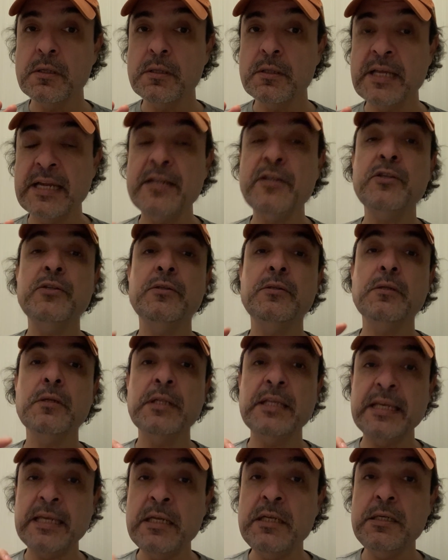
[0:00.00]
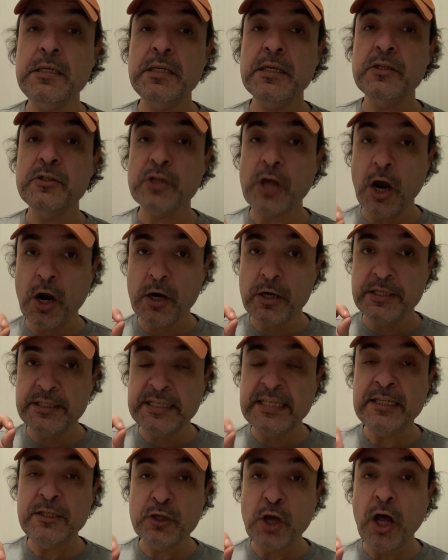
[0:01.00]
That is, the Indians are
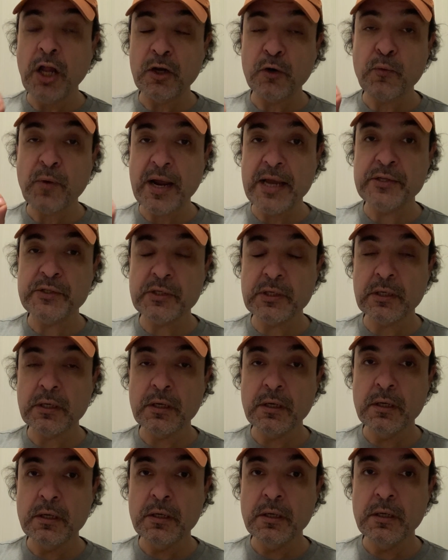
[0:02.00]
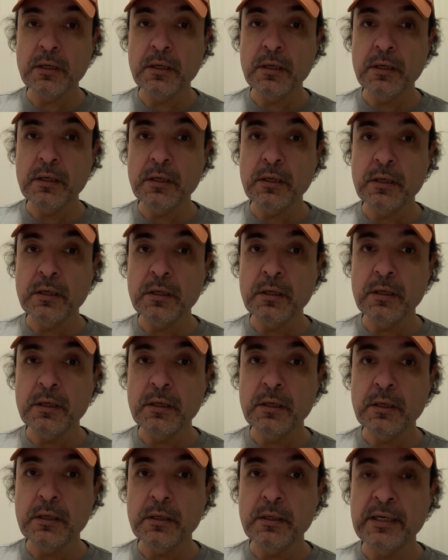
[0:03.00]
de-dollarizing.
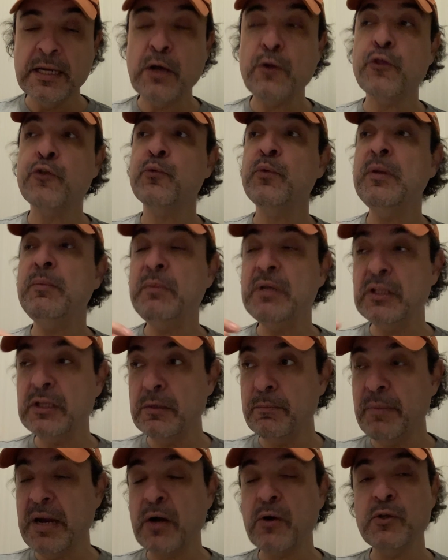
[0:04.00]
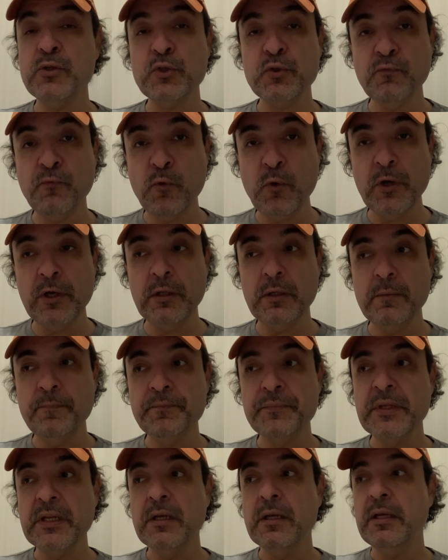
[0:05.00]
Now, 3 million barrels of oil
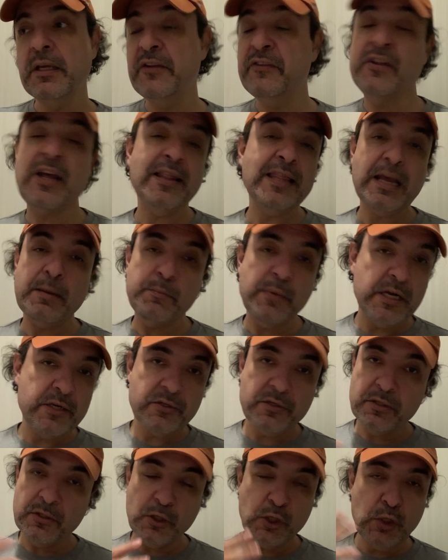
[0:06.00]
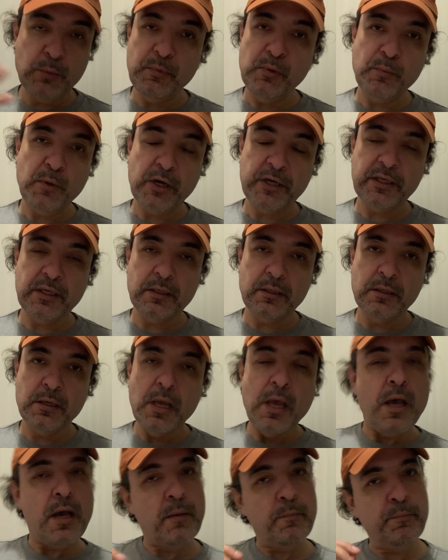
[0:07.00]
is not that much in the global market,
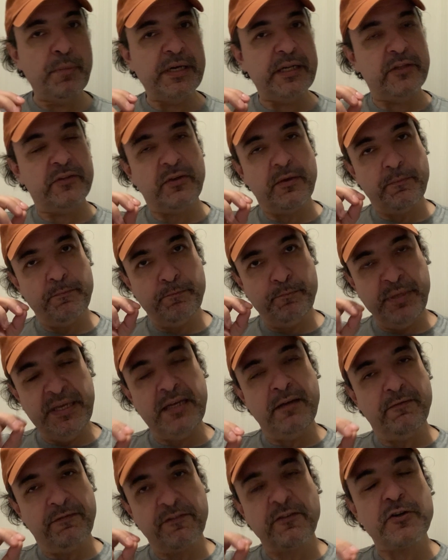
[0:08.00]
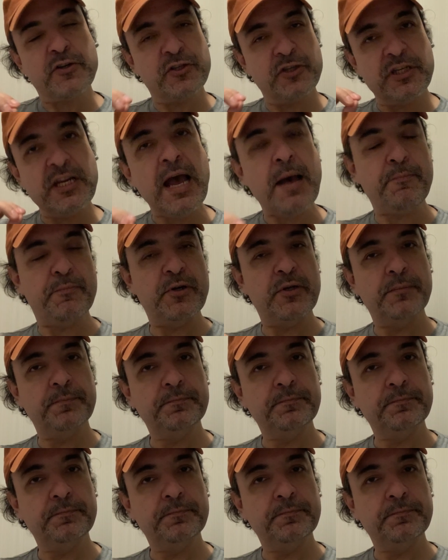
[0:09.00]
but it's a big first step.